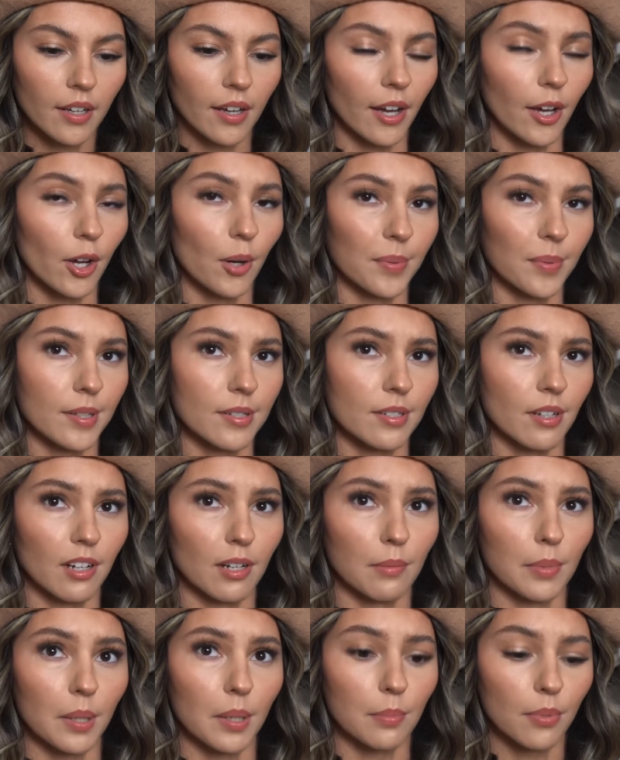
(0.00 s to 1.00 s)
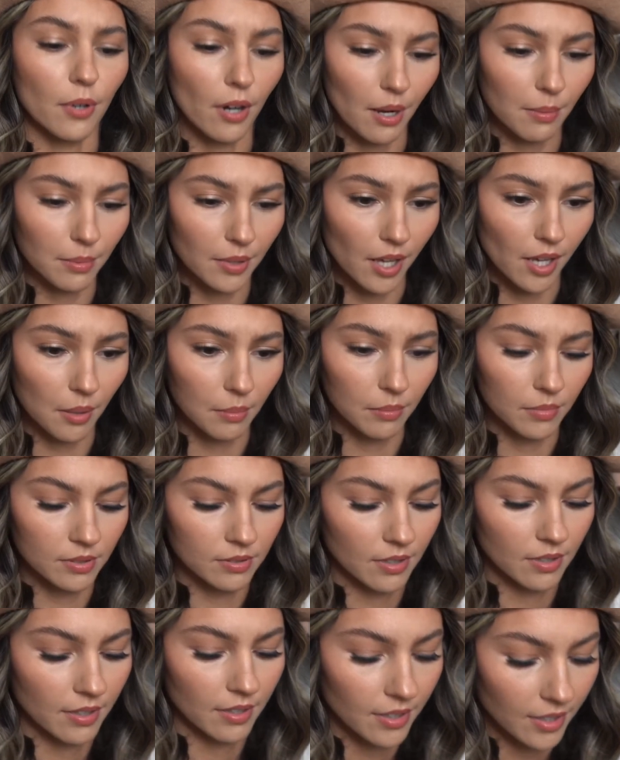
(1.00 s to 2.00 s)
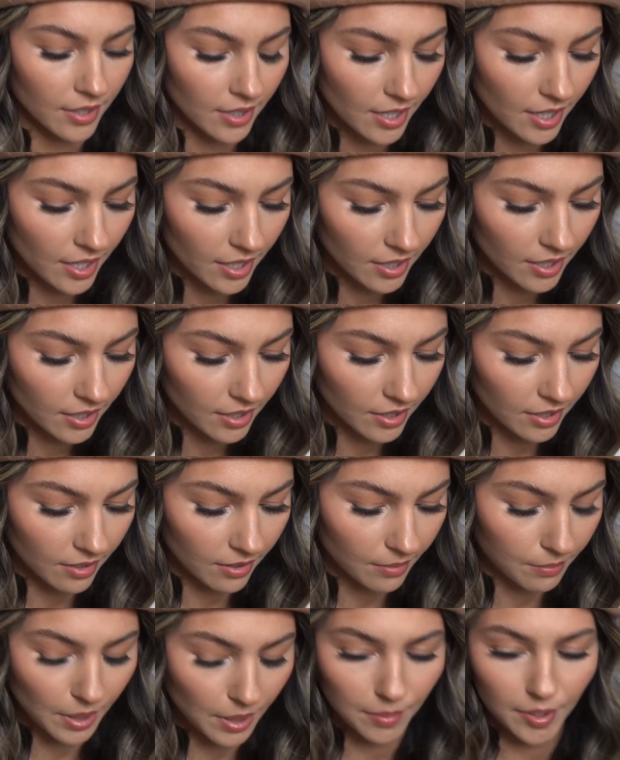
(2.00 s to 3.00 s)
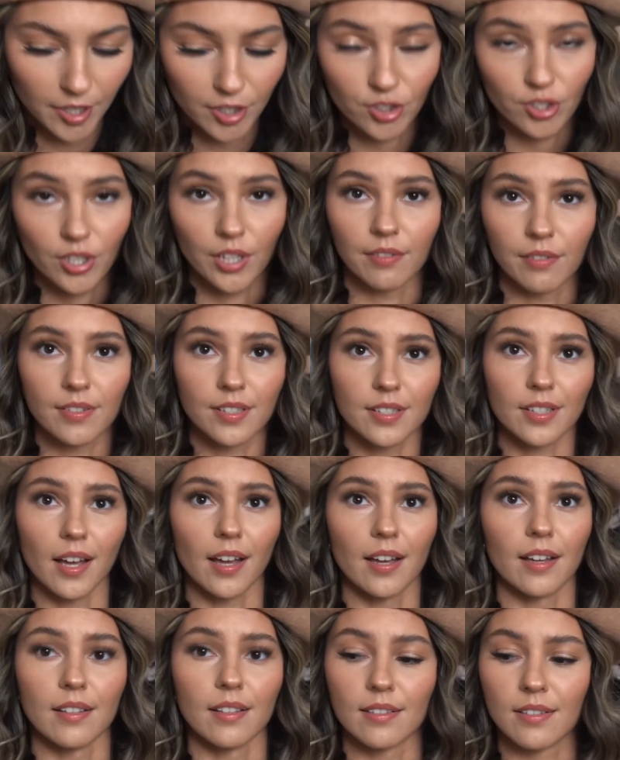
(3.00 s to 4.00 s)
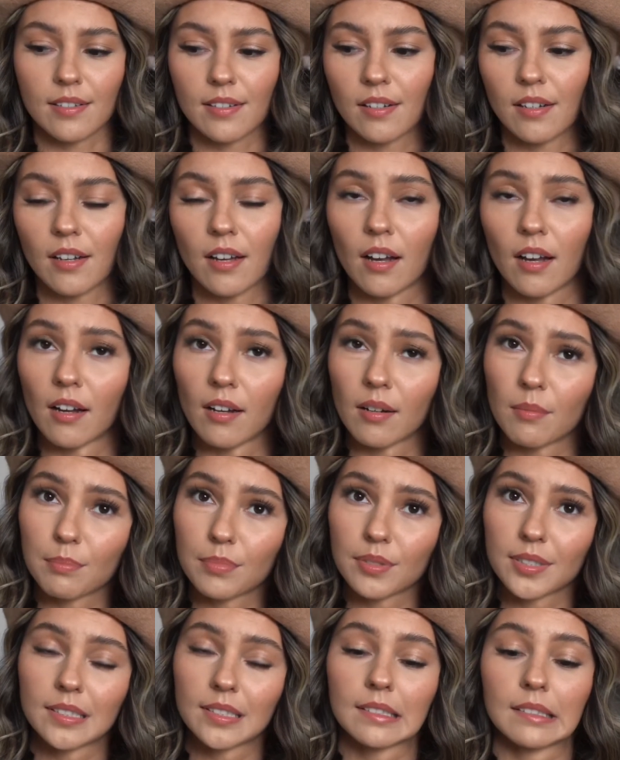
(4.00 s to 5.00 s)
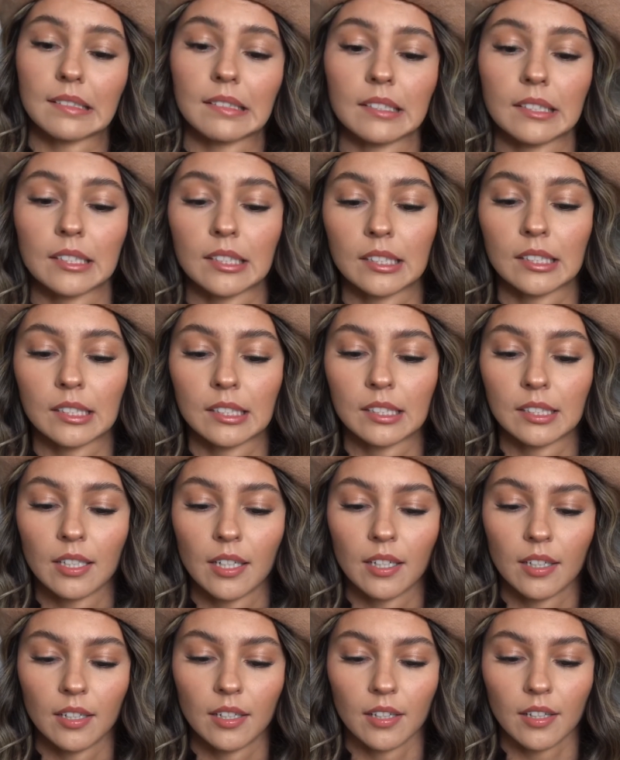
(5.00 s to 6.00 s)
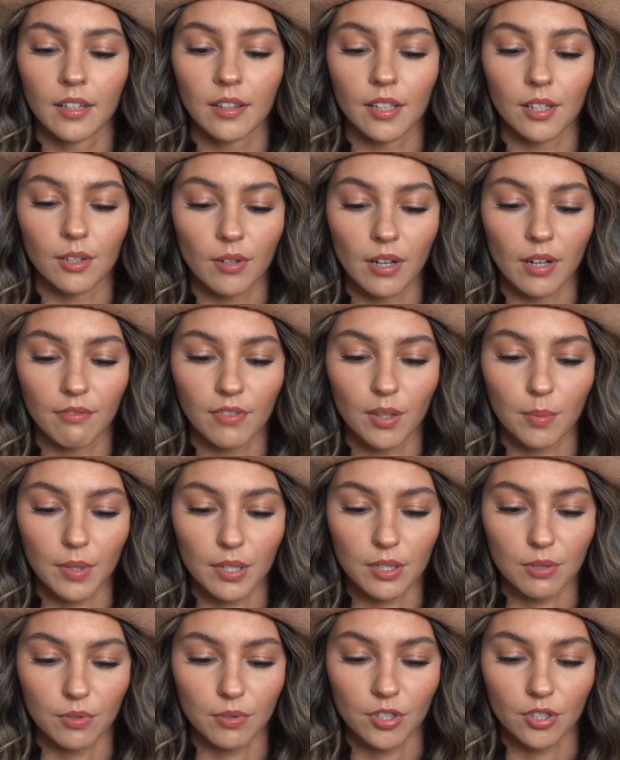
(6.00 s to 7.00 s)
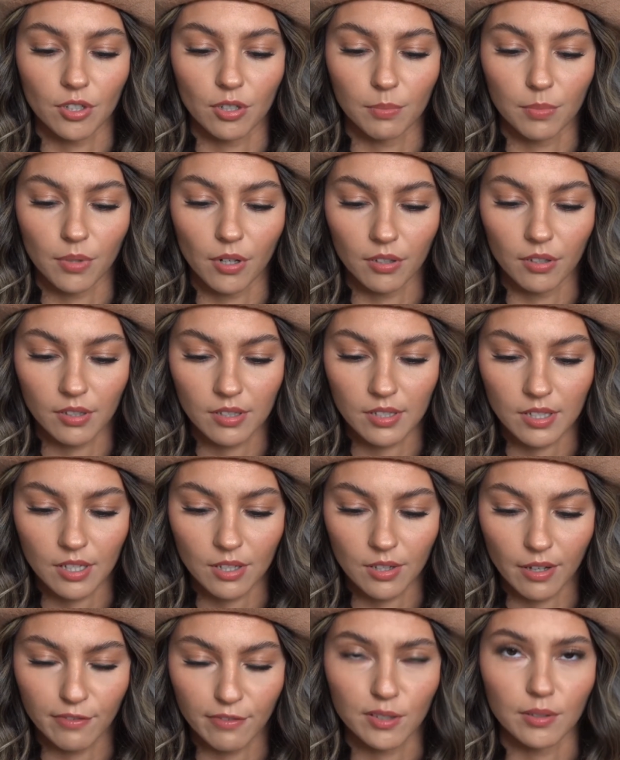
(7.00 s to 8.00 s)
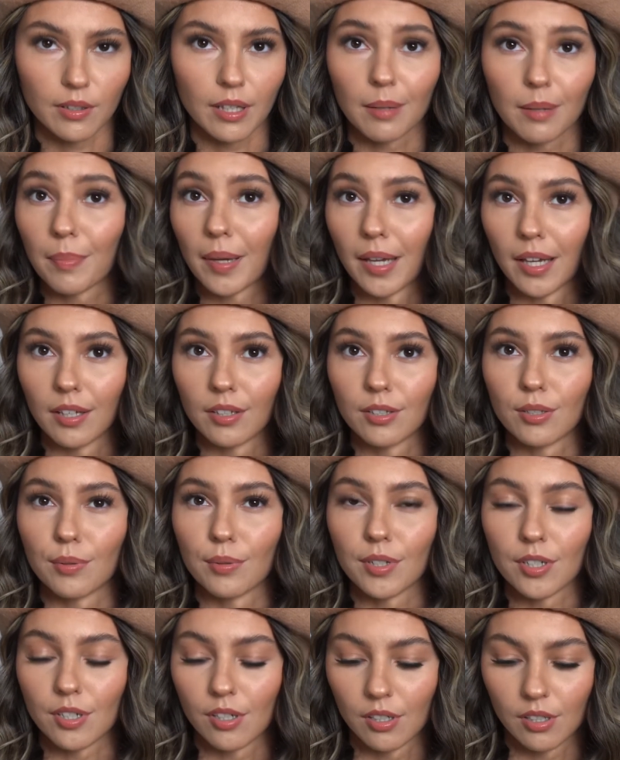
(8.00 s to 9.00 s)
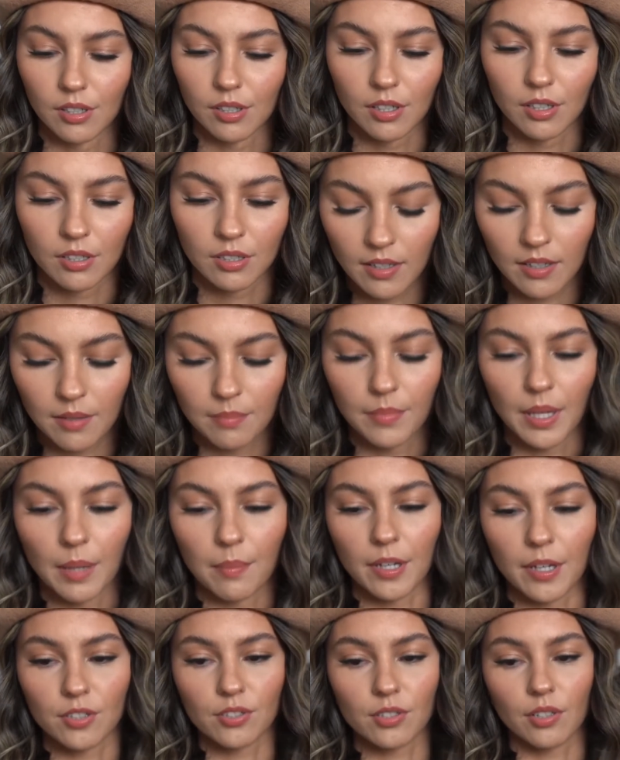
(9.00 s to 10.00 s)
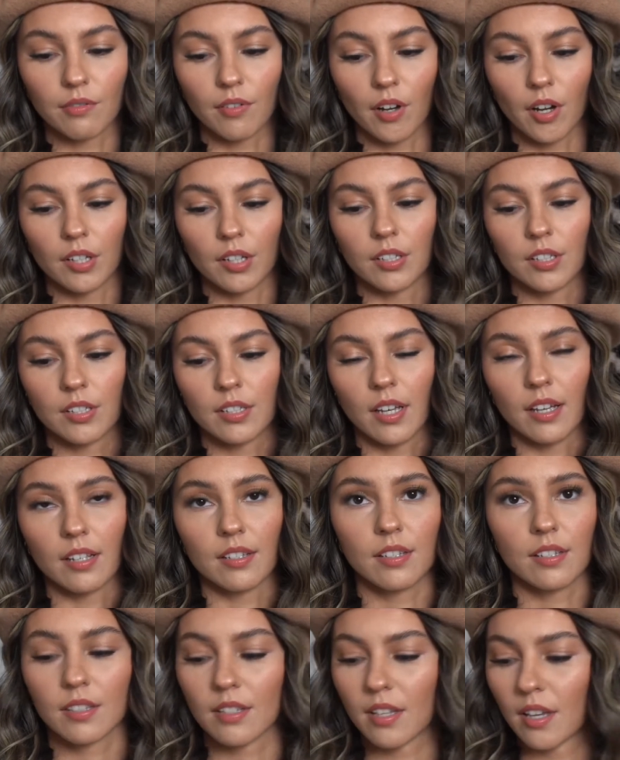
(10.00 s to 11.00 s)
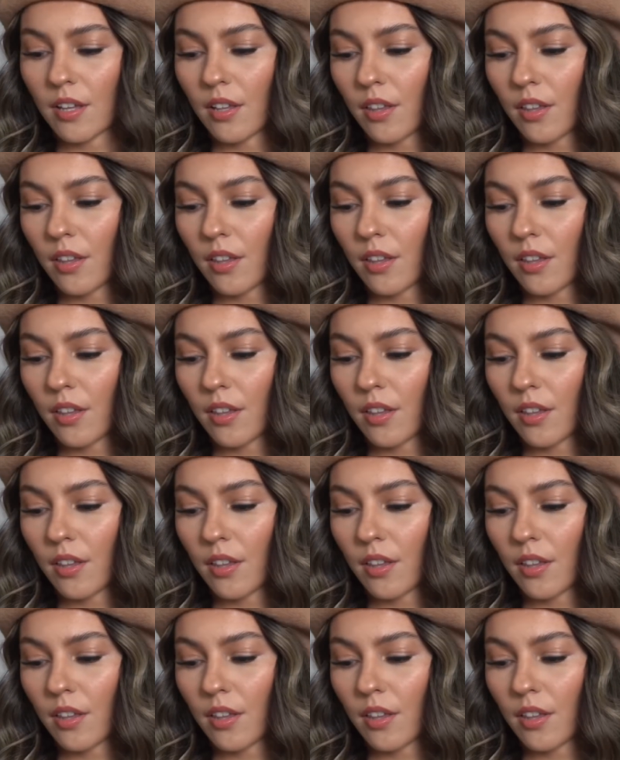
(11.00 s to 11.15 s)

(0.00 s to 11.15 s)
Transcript: I hope that's not going to be a problem. Uh, maybe I should have sized up. They don't have the best return policy. You have to like pay to return. Maybe I should have gotten a size